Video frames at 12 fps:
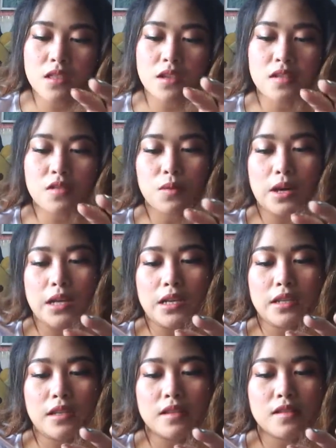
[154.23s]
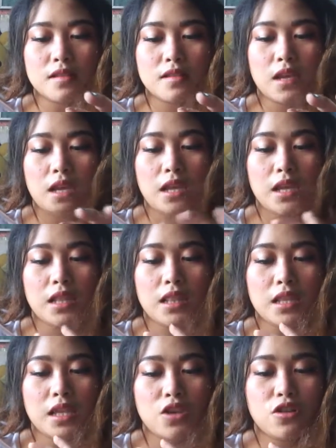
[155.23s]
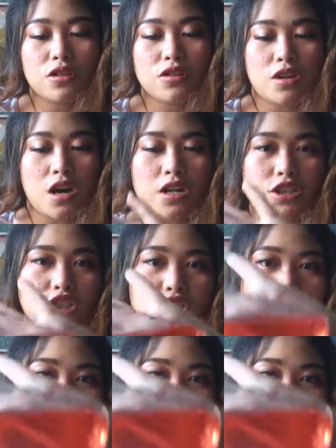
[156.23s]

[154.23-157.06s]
This one is in Neon Crush.